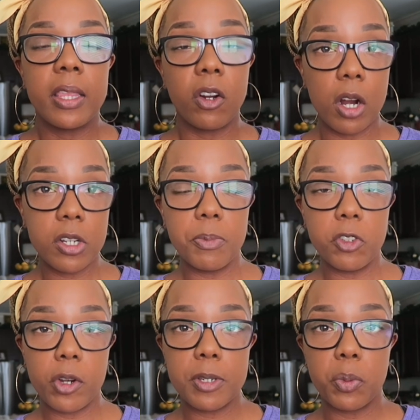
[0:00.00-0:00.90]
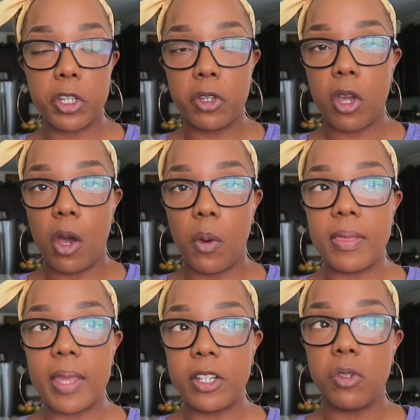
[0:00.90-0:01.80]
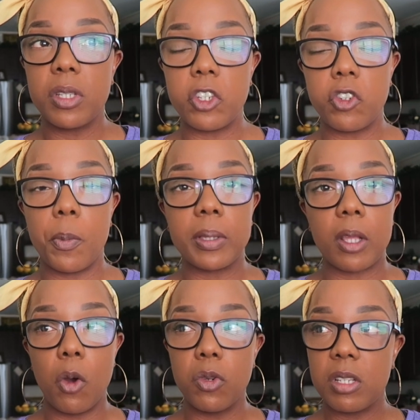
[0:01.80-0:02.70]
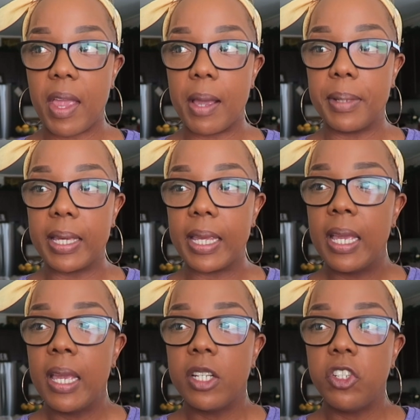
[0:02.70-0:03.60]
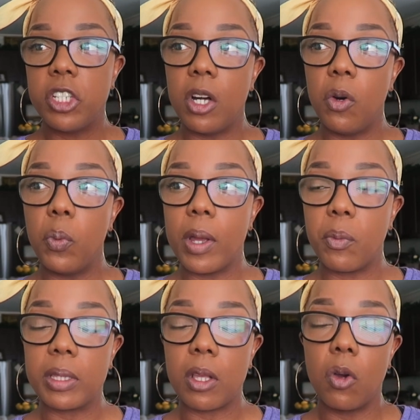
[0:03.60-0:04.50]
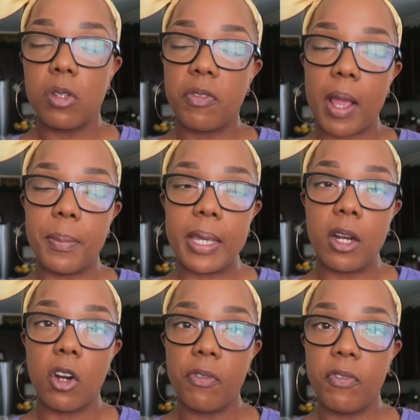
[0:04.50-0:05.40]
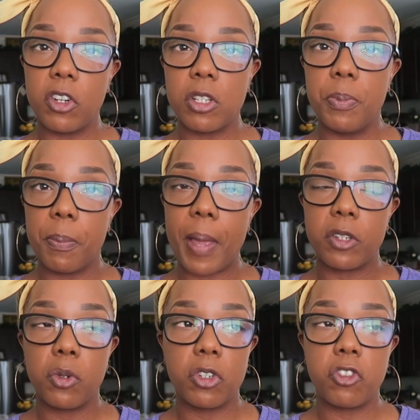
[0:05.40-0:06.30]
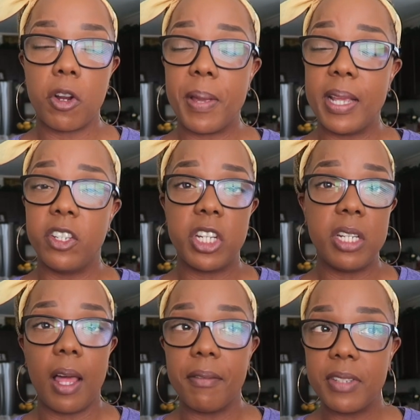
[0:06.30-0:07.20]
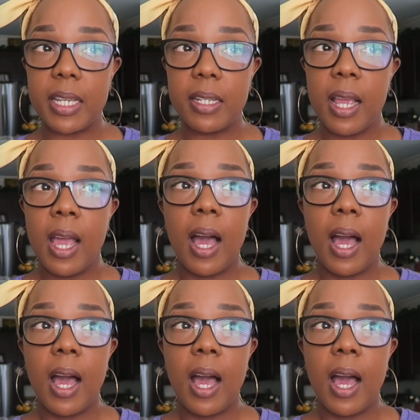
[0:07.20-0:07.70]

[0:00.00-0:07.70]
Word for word: There are some trips where you go and they do set you up with the host family. Jill went with the host family in her first Bookbag Tours trip and she loved it.